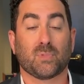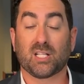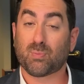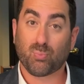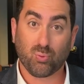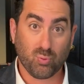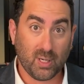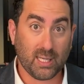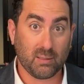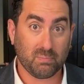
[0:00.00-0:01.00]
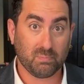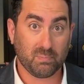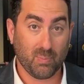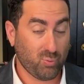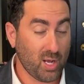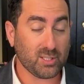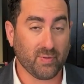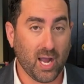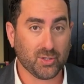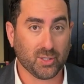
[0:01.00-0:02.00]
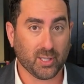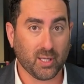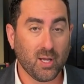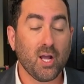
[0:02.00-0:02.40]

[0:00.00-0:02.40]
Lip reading: It's pretty impressive, actually.